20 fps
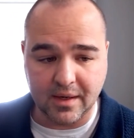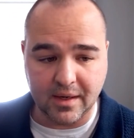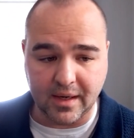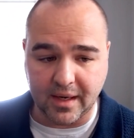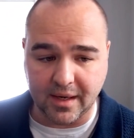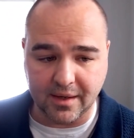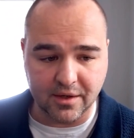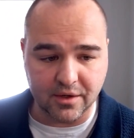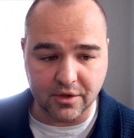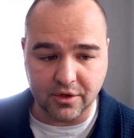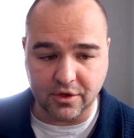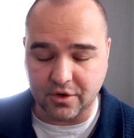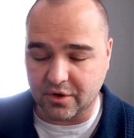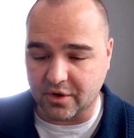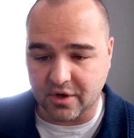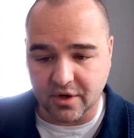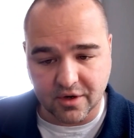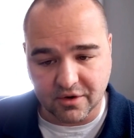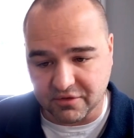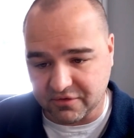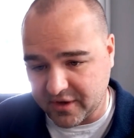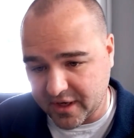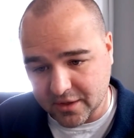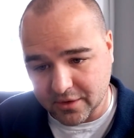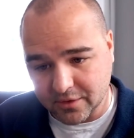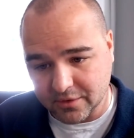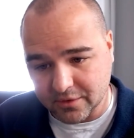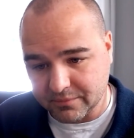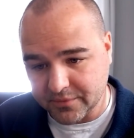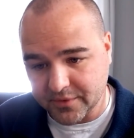And you're going to
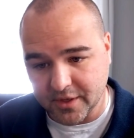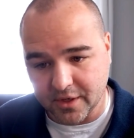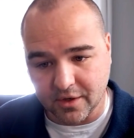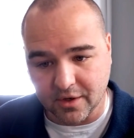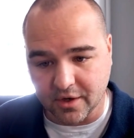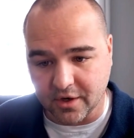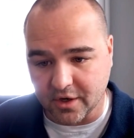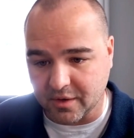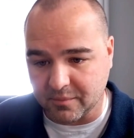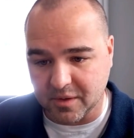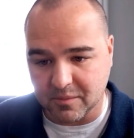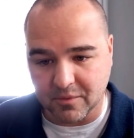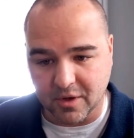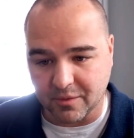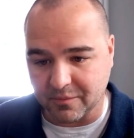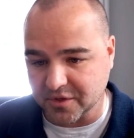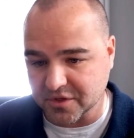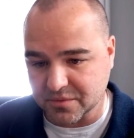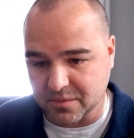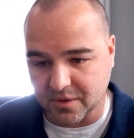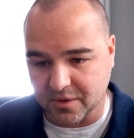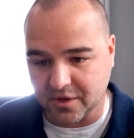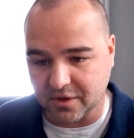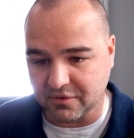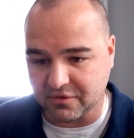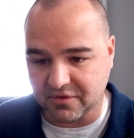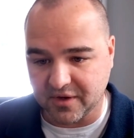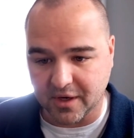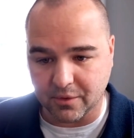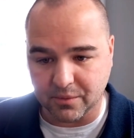fail. There are going to be moments where you
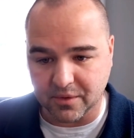fail.